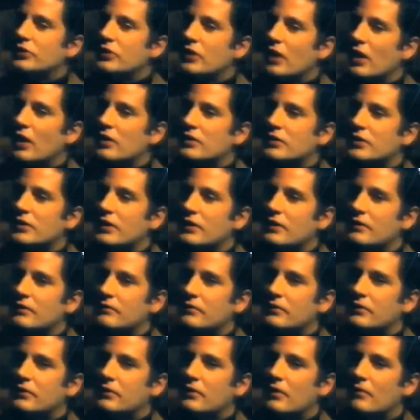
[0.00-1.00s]
Did you go and see the
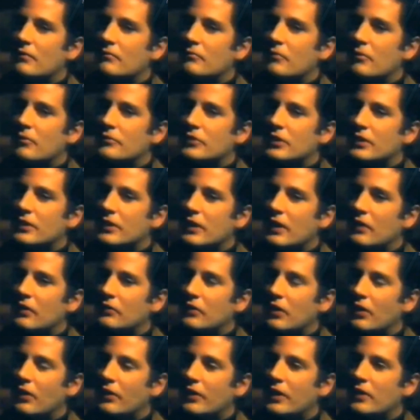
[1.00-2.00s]

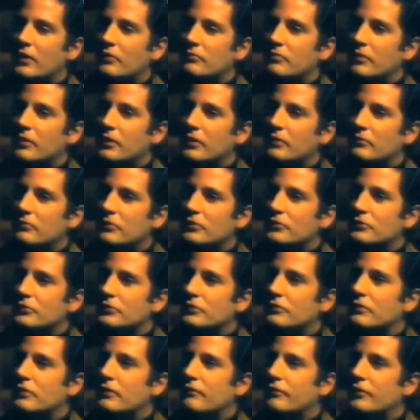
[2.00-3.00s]
Gil Carnell pit, which
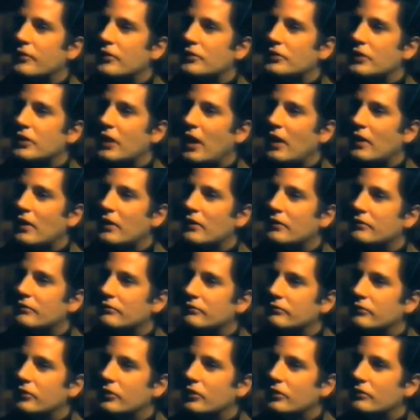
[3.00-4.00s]
was the first colour
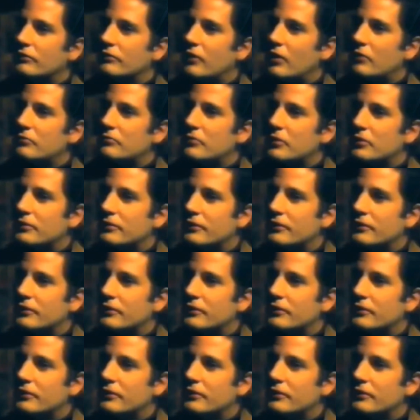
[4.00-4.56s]
rock and roll movie?